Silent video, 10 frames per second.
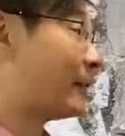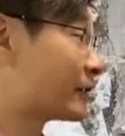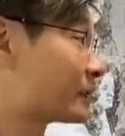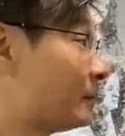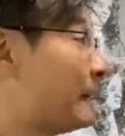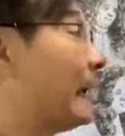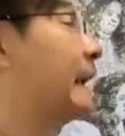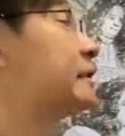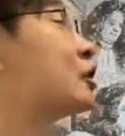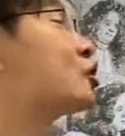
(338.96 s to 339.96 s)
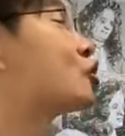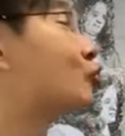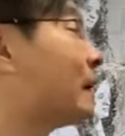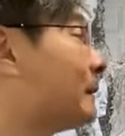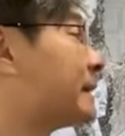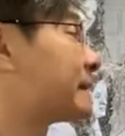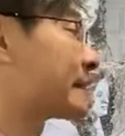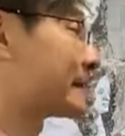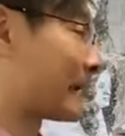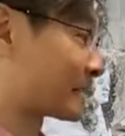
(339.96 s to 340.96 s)
And this system is extremely
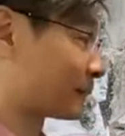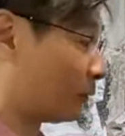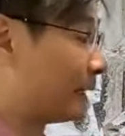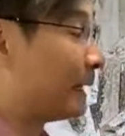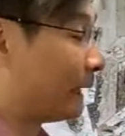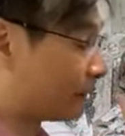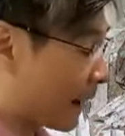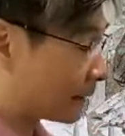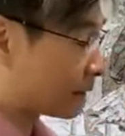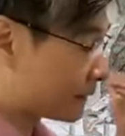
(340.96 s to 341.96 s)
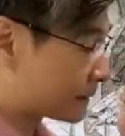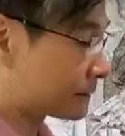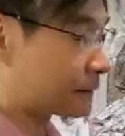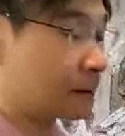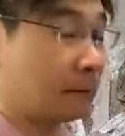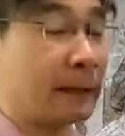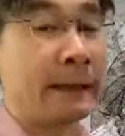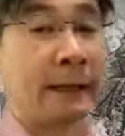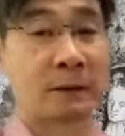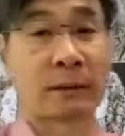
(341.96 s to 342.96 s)
successful. In fact, this system
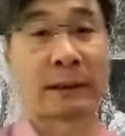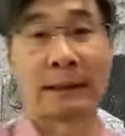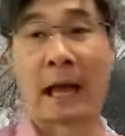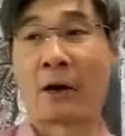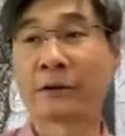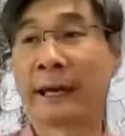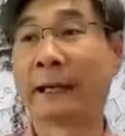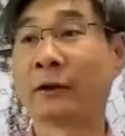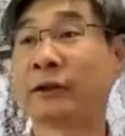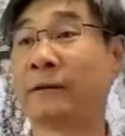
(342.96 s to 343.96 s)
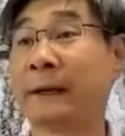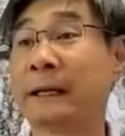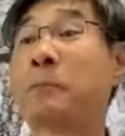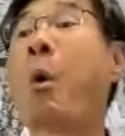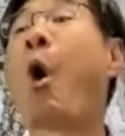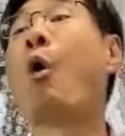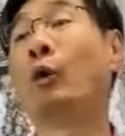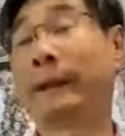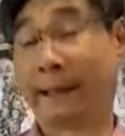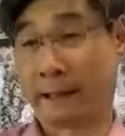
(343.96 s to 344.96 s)
is what allows England to defeat
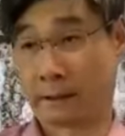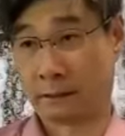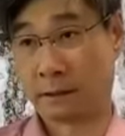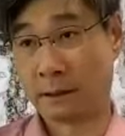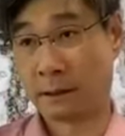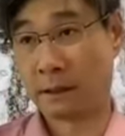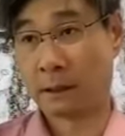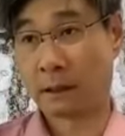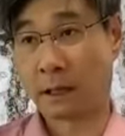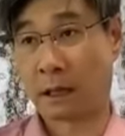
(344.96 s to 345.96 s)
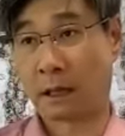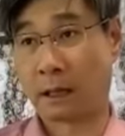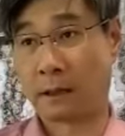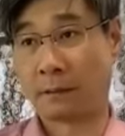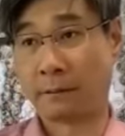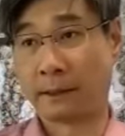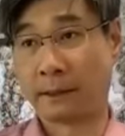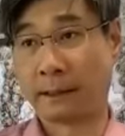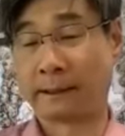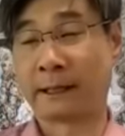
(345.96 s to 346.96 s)
Napoleon
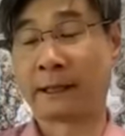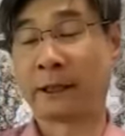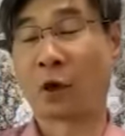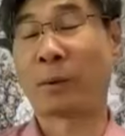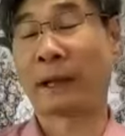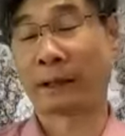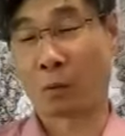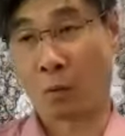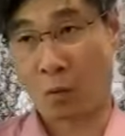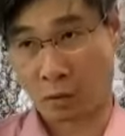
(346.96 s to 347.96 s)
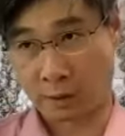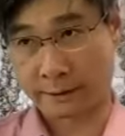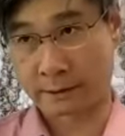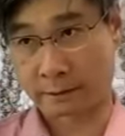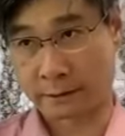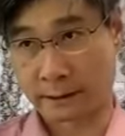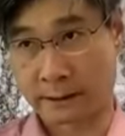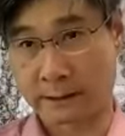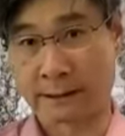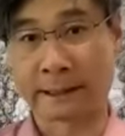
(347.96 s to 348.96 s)
in the Napoleonic Wars,
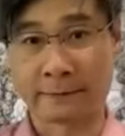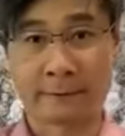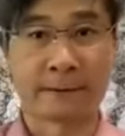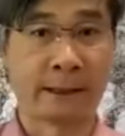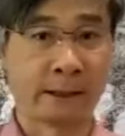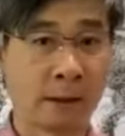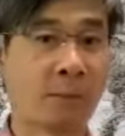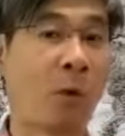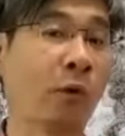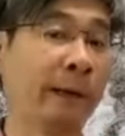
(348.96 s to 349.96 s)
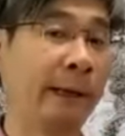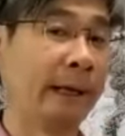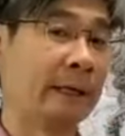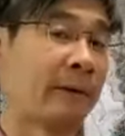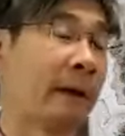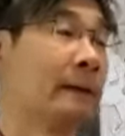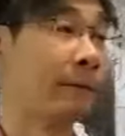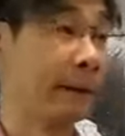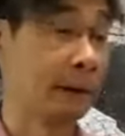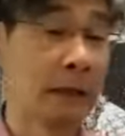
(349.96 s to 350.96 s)
okay? In 1815, Napoleon is finally
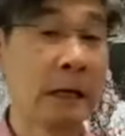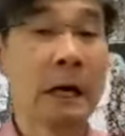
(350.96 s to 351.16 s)
defeated.